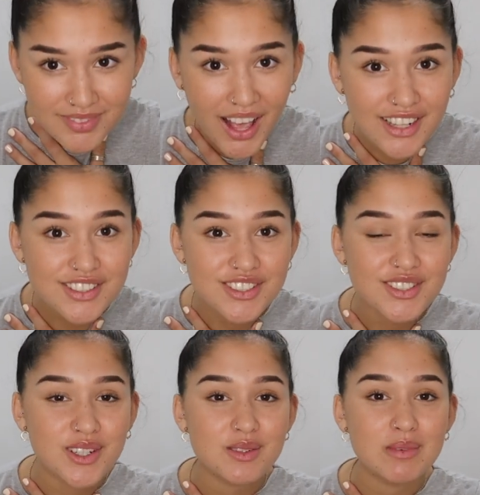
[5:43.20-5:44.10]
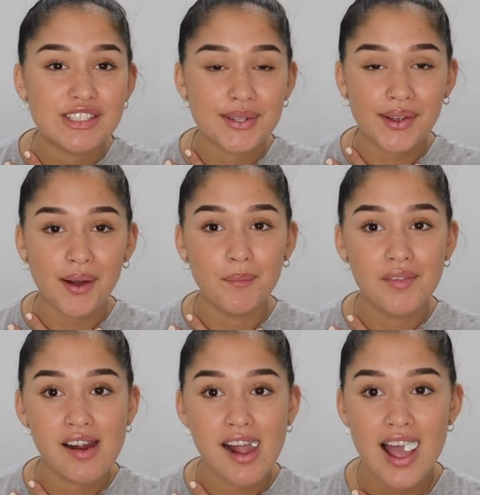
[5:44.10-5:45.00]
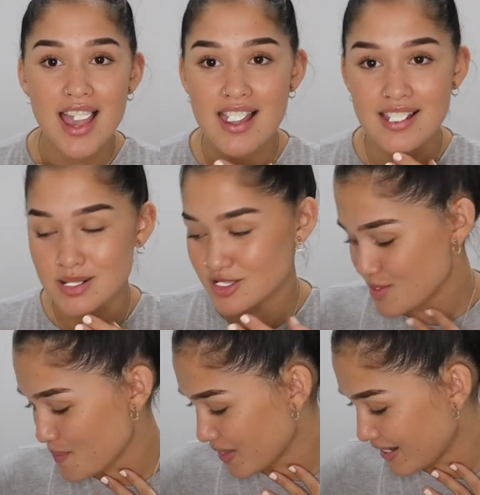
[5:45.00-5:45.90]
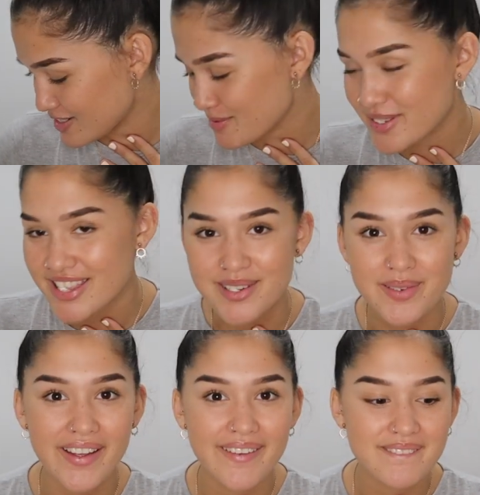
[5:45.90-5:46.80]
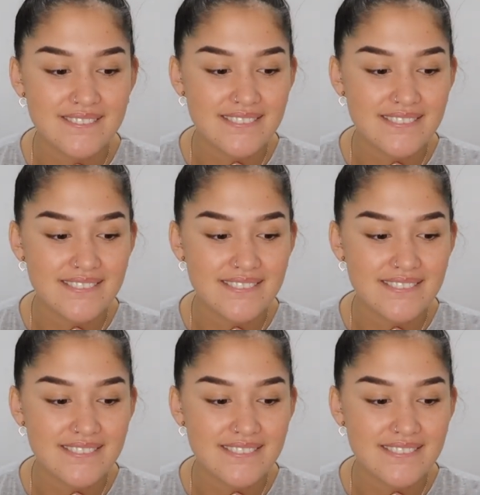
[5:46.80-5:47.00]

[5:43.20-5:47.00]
I just choked on my chewing gum. I should put that away.